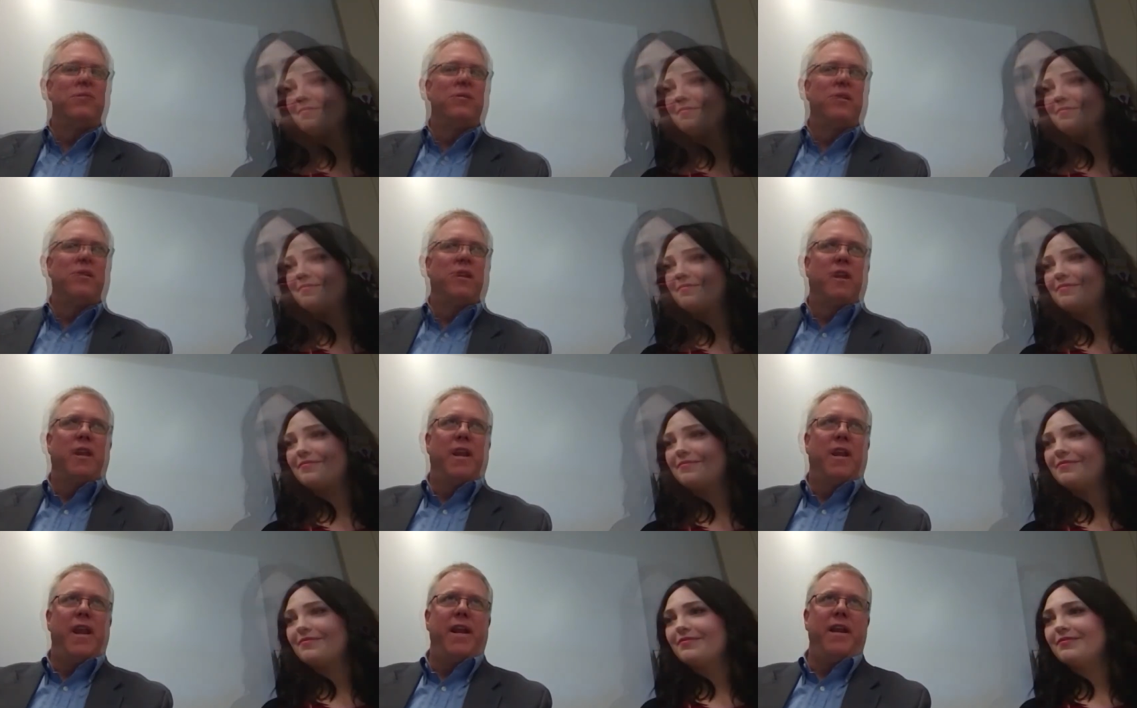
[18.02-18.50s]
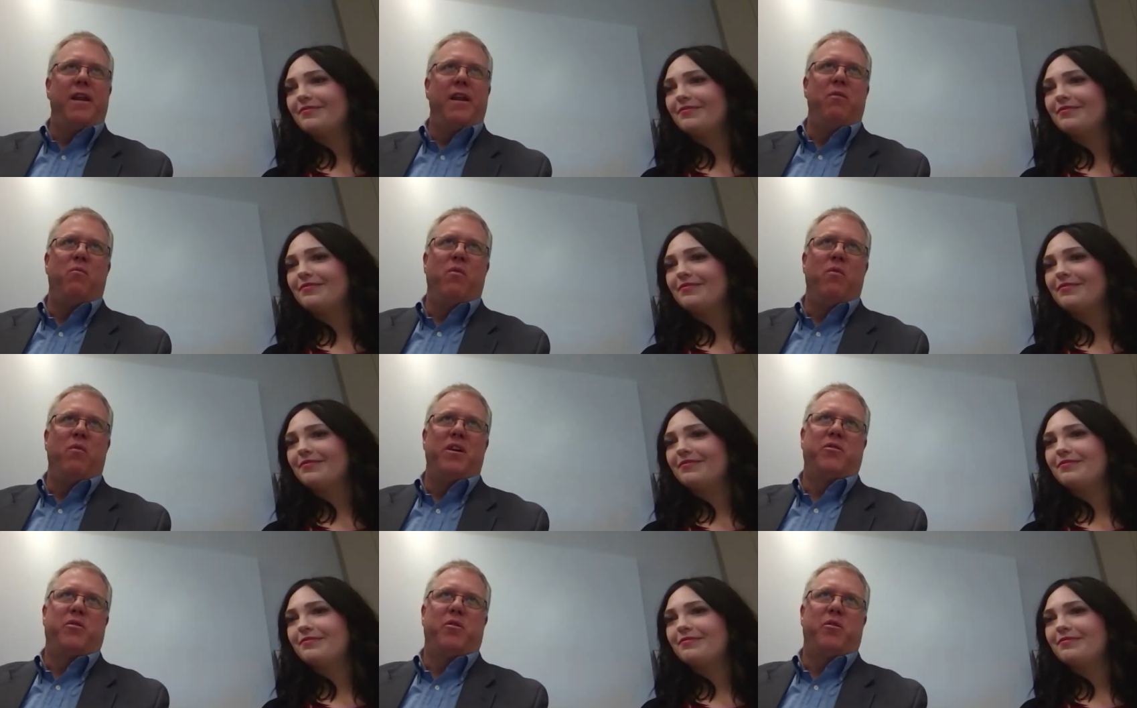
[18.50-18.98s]
Speaker 1: Canadian
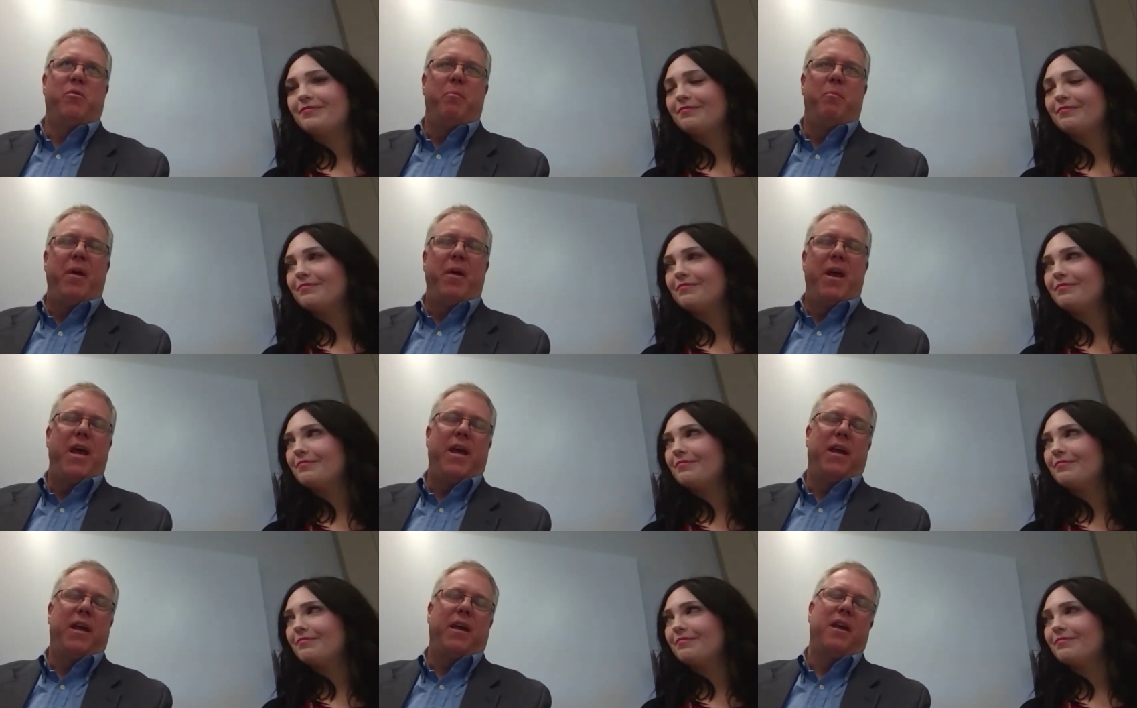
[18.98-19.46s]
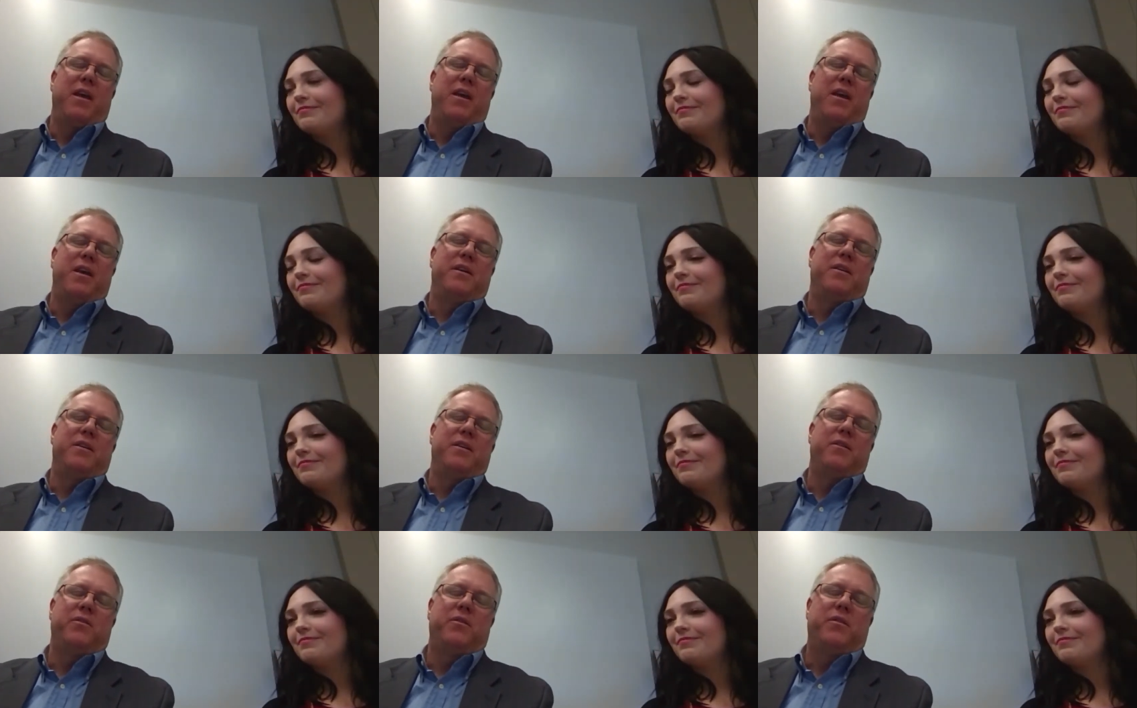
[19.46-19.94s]
Western Bank
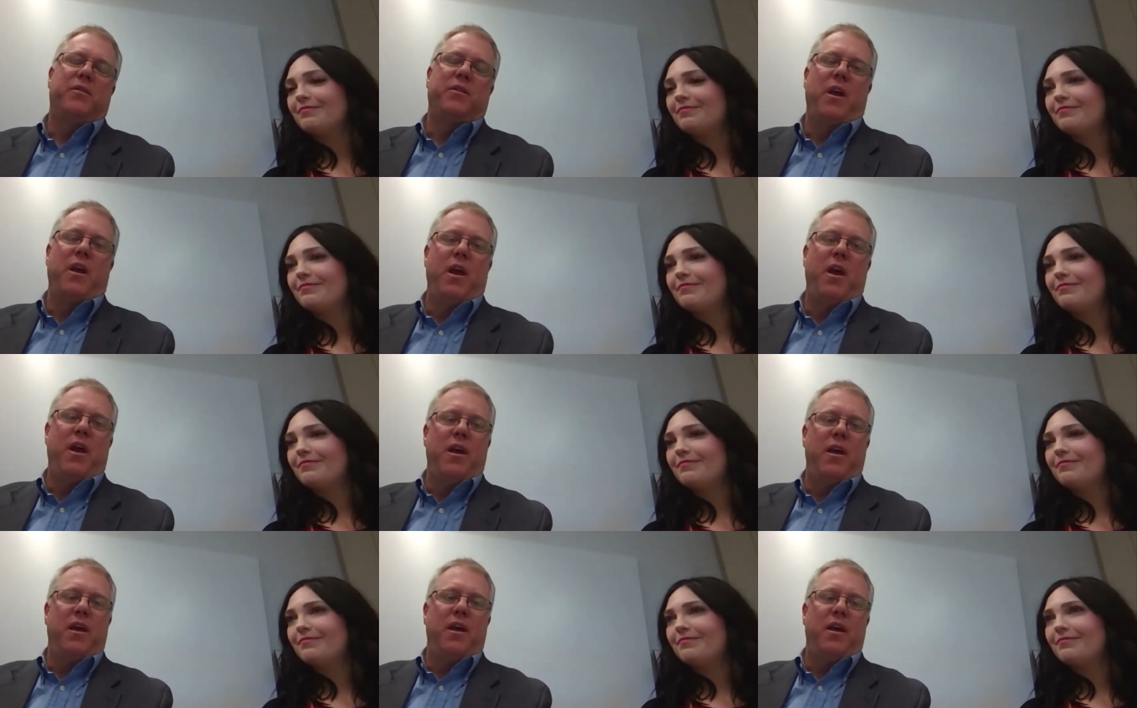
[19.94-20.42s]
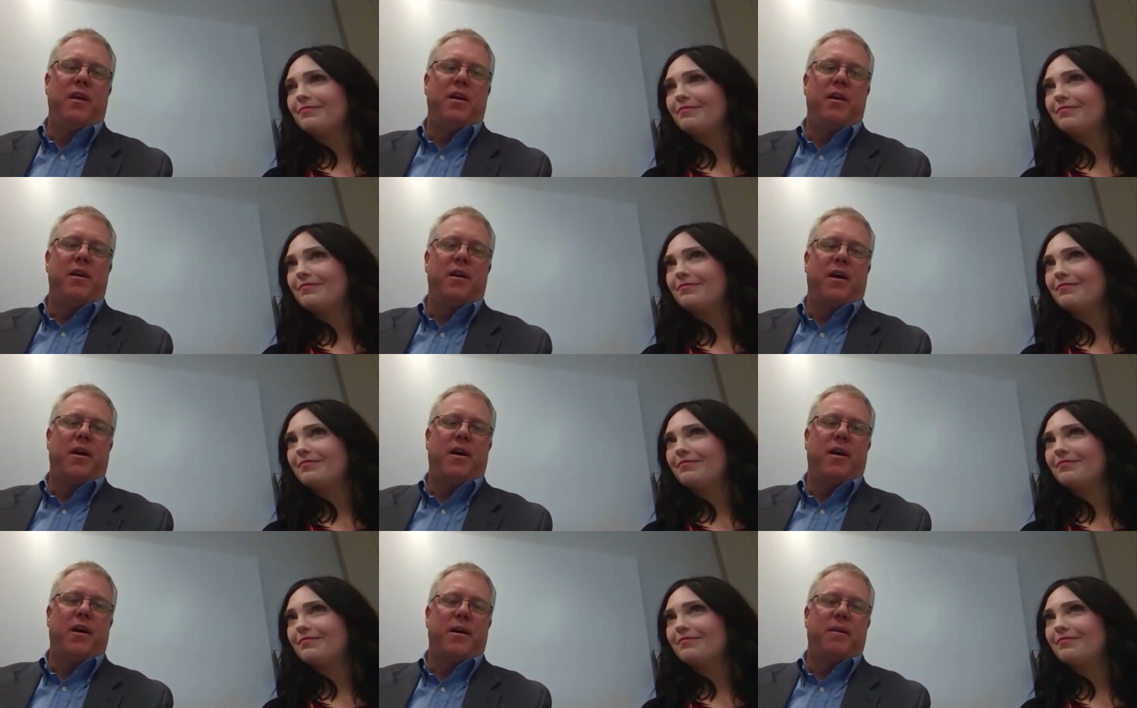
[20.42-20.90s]
is a
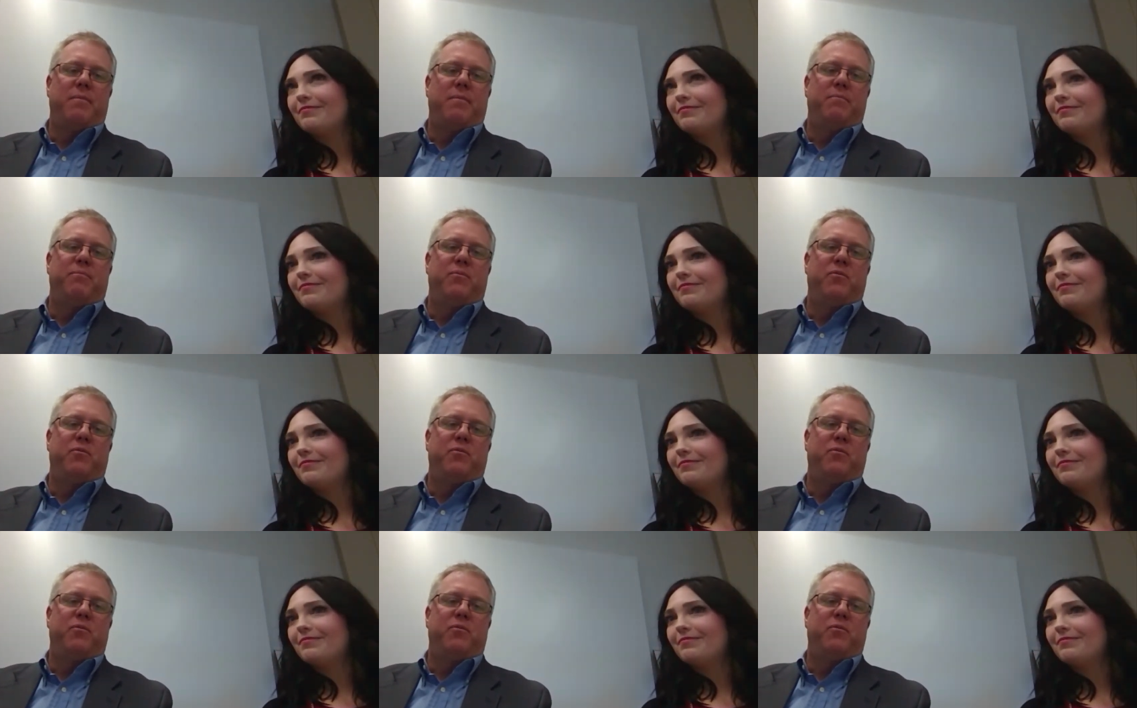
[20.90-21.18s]
uh,